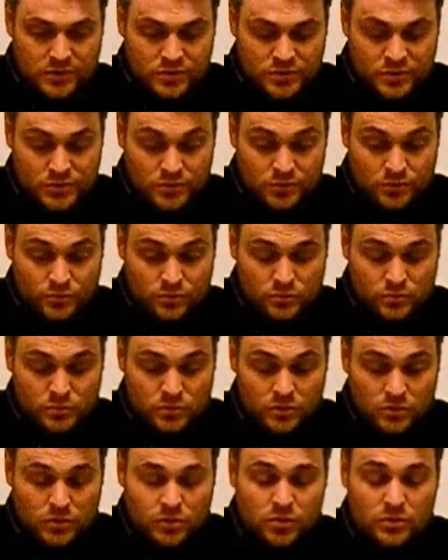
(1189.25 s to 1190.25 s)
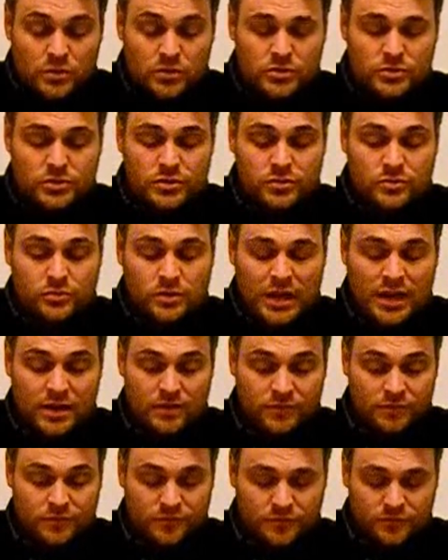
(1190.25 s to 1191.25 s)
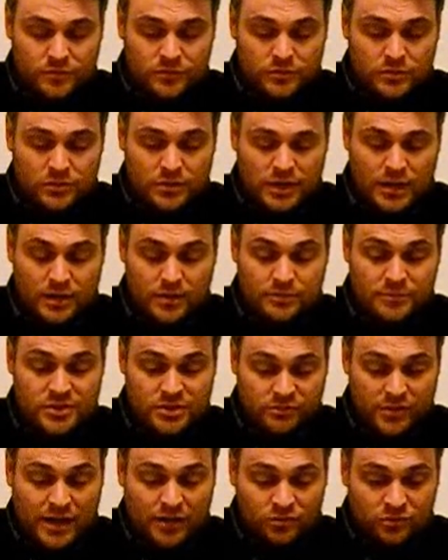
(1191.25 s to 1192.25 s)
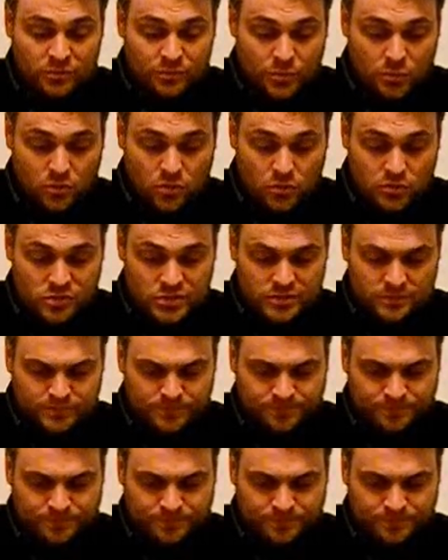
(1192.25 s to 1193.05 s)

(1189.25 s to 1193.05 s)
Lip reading: to have direct support.